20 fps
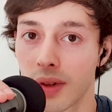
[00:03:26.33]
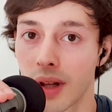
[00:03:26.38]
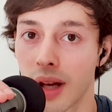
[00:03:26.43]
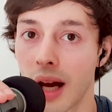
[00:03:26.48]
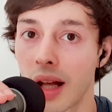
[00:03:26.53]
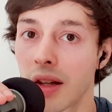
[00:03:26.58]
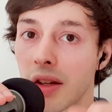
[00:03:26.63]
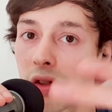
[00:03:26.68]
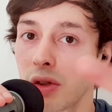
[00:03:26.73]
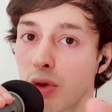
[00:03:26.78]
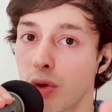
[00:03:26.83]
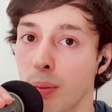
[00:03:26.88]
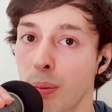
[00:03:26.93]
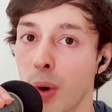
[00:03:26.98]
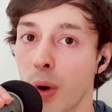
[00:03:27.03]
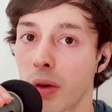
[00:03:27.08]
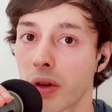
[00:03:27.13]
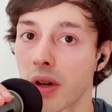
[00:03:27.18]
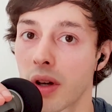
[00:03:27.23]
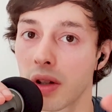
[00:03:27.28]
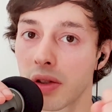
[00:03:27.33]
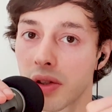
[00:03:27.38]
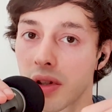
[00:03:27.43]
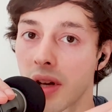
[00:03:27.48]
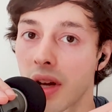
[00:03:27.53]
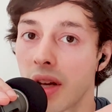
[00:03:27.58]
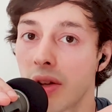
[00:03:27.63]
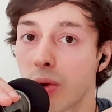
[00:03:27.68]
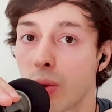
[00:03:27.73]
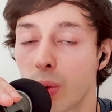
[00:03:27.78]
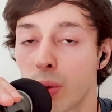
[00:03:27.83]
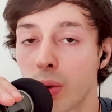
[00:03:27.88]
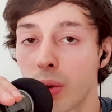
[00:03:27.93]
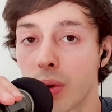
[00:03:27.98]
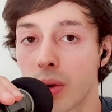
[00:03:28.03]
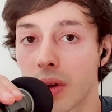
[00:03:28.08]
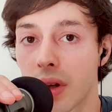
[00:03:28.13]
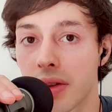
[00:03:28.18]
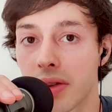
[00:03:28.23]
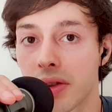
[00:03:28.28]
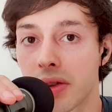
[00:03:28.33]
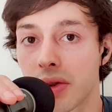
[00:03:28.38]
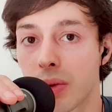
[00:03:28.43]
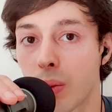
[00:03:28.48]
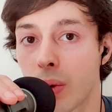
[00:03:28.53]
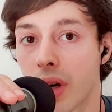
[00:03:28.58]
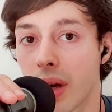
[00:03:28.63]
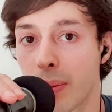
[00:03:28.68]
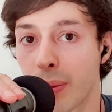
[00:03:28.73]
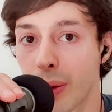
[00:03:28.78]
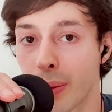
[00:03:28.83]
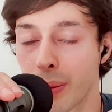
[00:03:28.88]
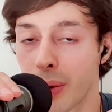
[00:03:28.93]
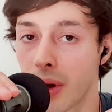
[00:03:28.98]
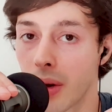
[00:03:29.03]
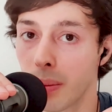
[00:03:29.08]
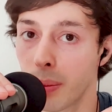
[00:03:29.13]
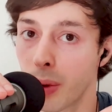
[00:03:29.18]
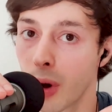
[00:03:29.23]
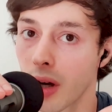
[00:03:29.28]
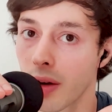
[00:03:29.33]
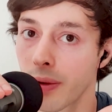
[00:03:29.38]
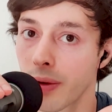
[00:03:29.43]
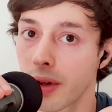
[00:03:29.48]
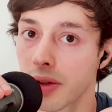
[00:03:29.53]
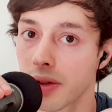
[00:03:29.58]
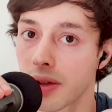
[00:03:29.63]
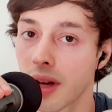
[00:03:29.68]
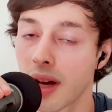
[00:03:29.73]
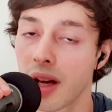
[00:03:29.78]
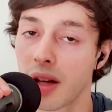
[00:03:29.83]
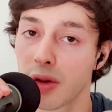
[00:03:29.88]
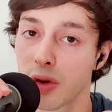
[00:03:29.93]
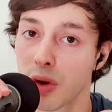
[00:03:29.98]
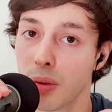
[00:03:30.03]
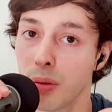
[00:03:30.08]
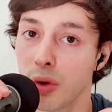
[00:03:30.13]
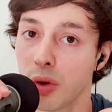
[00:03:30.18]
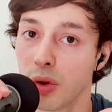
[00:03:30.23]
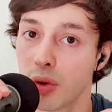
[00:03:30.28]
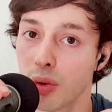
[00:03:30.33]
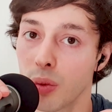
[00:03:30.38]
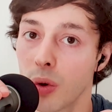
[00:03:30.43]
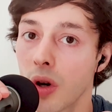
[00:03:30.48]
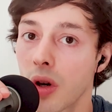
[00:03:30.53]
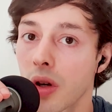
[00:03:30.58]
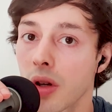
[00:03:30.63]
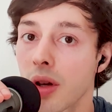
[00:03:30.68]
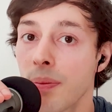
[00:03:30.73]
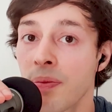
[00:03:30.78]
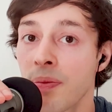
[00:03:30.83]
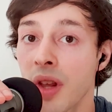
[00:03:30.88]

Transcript: I listen to podcasts and audio lessons when I prepare breakfast and commute to work.